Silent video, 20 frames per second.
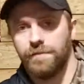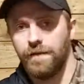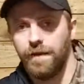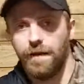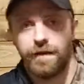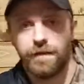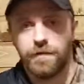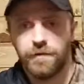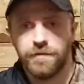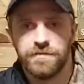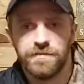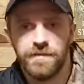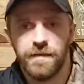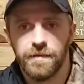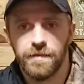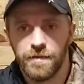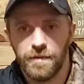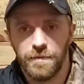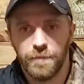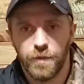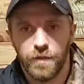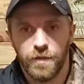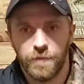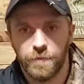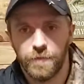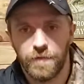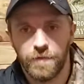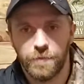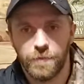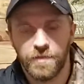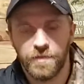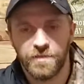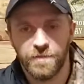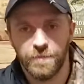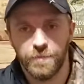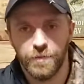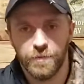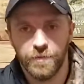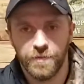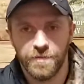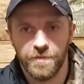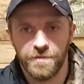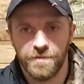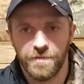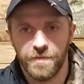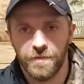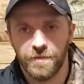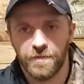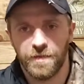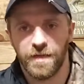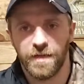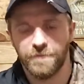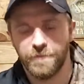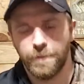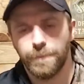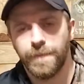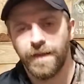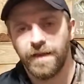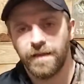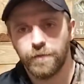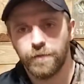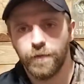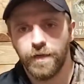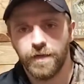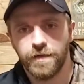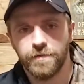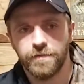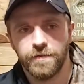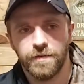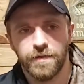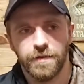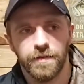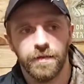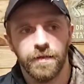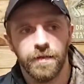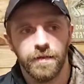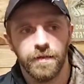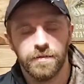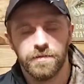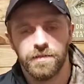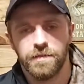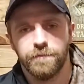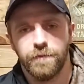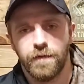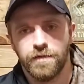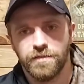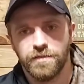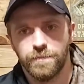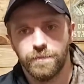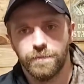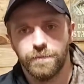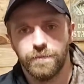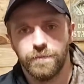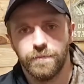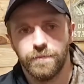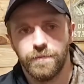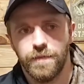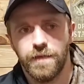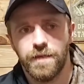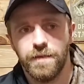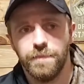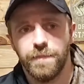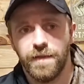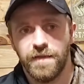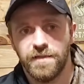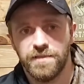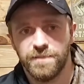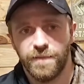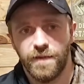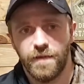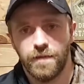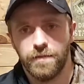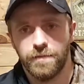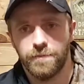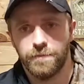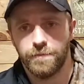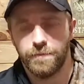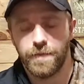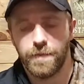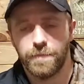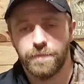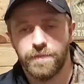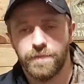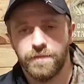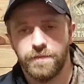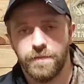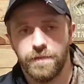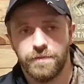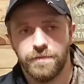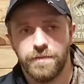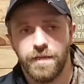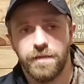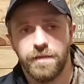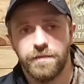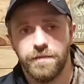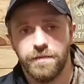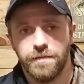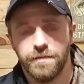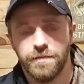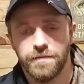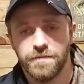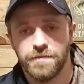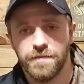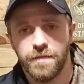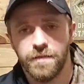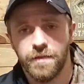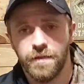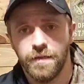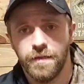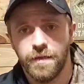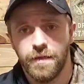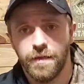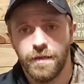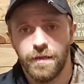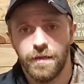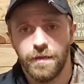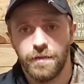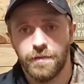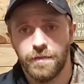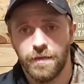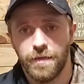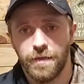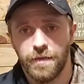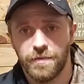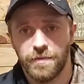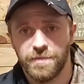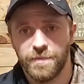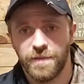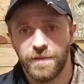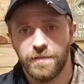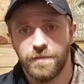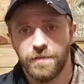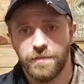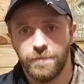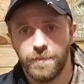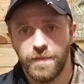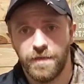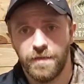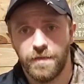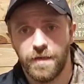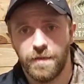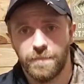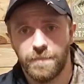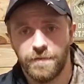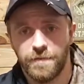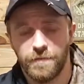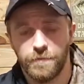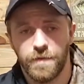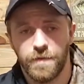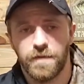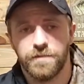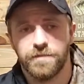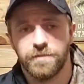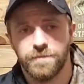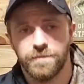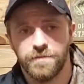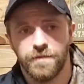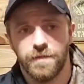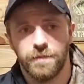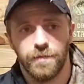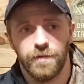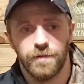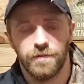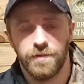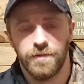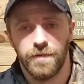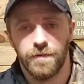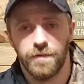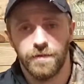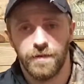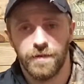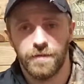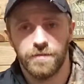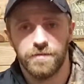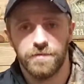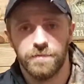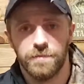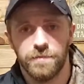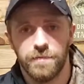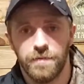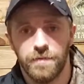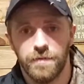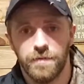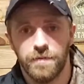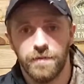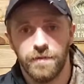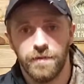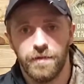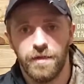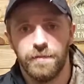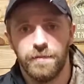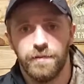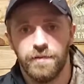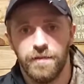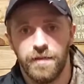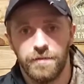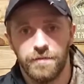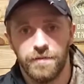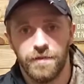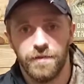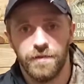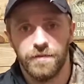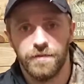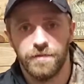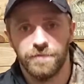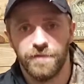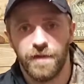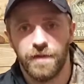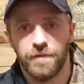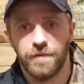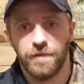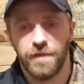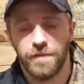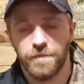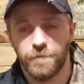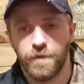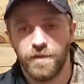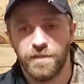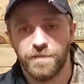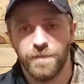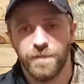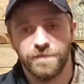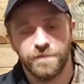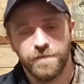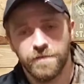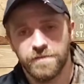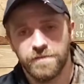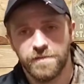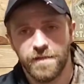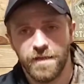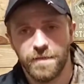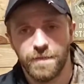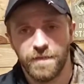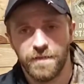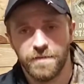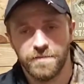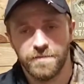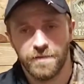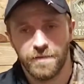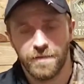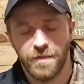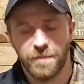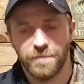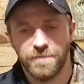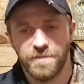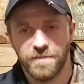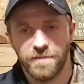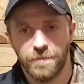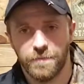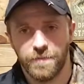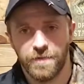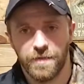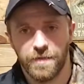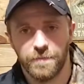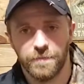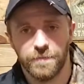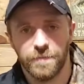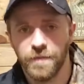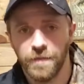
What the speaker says: I couldn't stand it anymore. I wanted to watch the Brewers, kind of a bandwagon thing because I haven't watched any baseball in probably like 10 years. And it's been killing me to not be able to watch them. So I broke down and got some cable the other days and finally got to watch my first game against the Cubs, and then we got